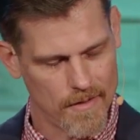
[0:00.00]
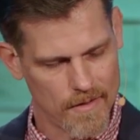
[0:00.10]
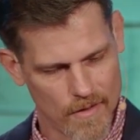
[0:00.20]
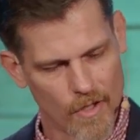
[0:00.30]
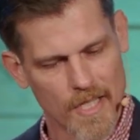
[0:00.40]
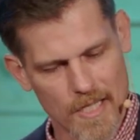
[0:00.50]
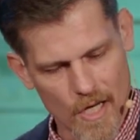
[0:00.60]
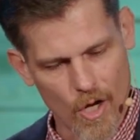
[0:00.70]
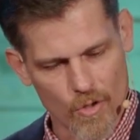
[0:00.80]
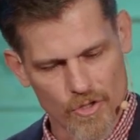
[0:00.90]
y'all need to
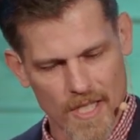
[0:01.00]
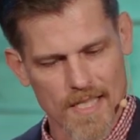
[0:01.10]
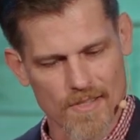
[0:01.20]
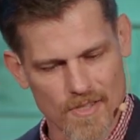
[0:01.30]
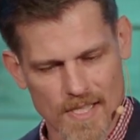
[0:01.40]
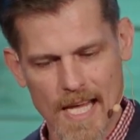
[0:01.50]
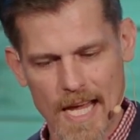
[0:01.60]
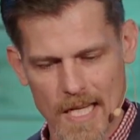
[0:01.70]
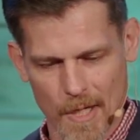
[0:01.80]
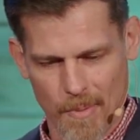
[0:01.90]
know she didn't
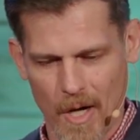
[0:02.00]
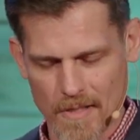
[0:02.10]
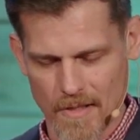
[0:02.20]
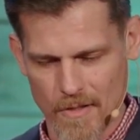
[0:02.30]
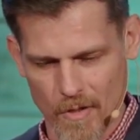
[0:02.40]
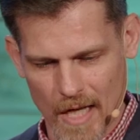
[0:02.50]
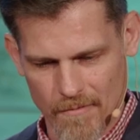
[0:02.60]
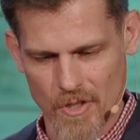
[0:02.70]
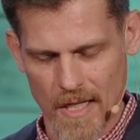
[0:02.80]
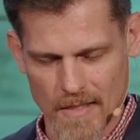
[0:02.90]
stay a prostitute
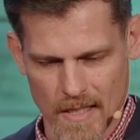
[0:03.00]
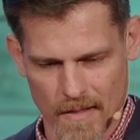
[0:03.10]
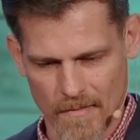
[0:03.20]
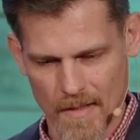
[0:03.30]
after she got saved.